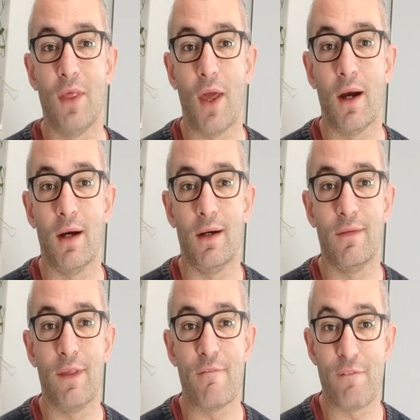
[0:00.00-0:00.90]
they
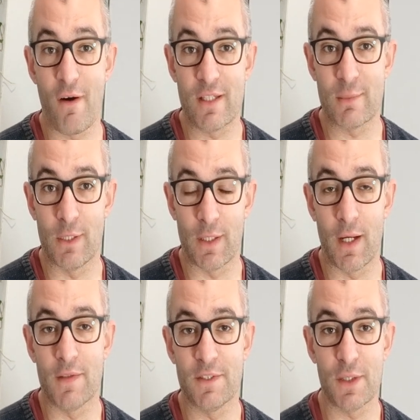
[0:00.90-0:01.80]
are they're very similar
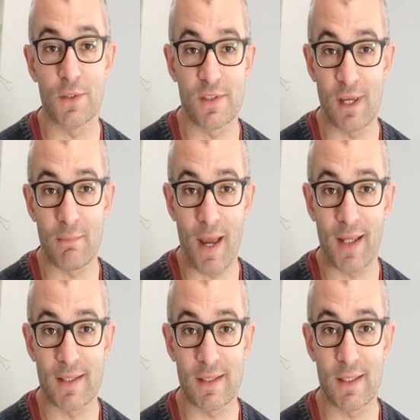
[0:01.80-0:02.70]
guns. They use the same
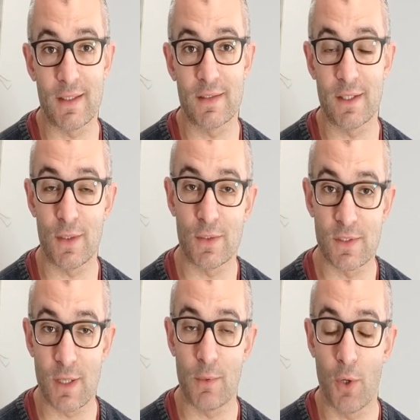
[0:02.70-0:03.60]
magazines, they use the
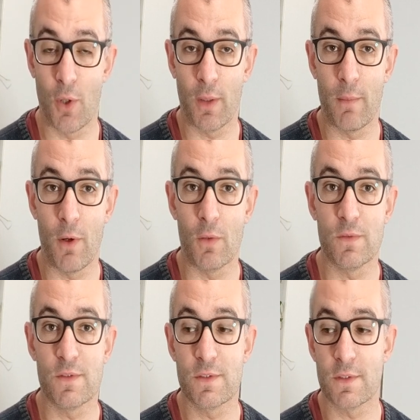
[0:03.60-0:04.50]
same cocking
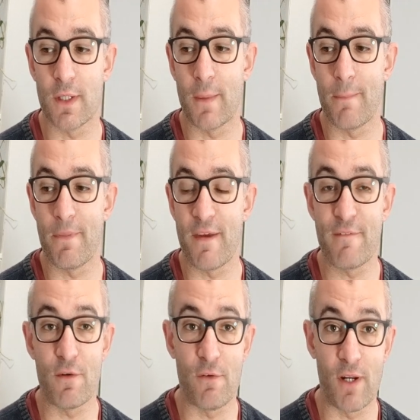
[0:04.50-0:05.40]
bolts. Um, they
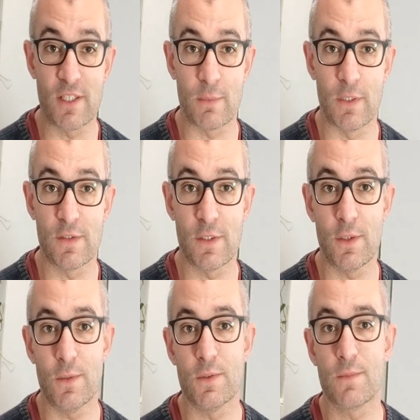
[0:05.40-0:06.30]
feel very similar to
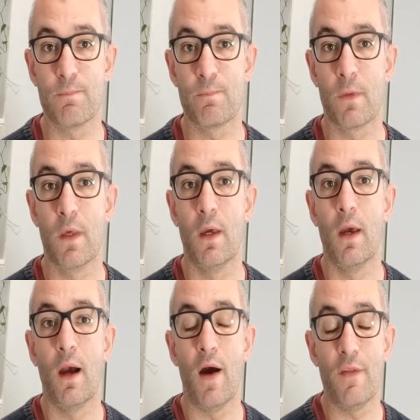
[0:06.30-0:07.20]
use.
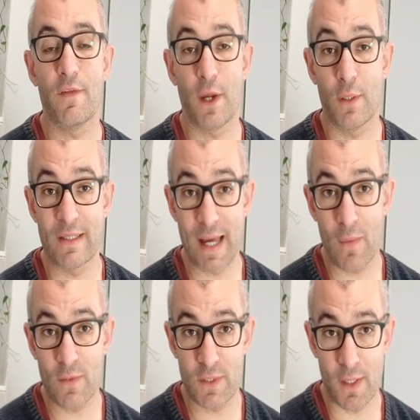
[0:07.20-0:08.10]
I think the only
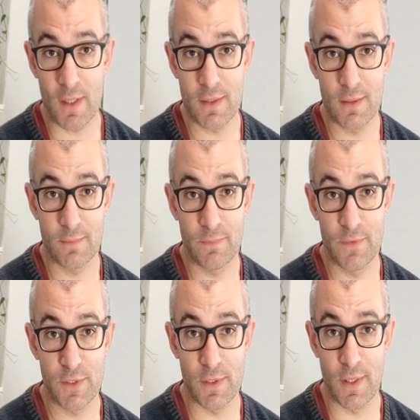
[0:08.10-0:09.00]
downside
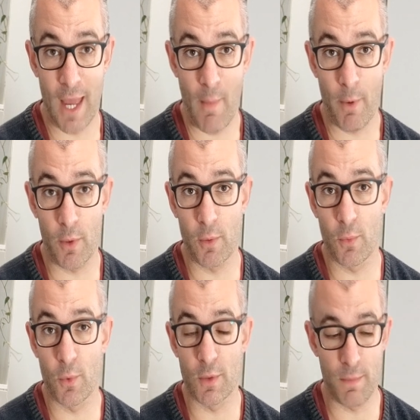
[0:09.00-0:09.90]
to the Gamo
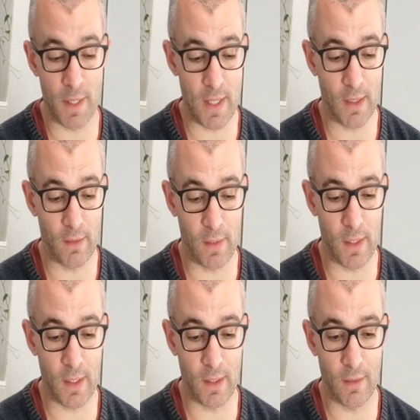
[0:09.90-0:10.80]
would be
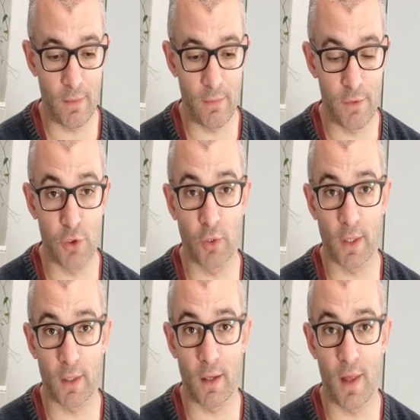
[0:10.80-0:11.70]
the the
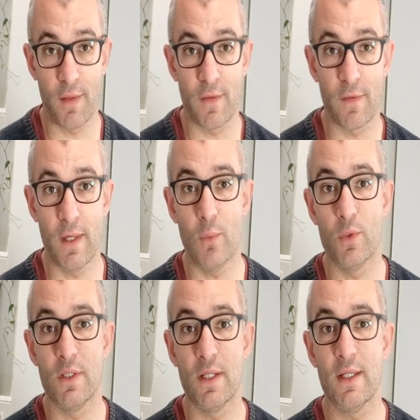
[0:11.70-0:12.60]
trigger. I think that it
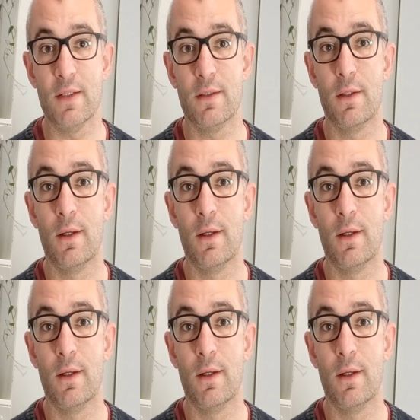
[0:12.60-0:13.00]
would need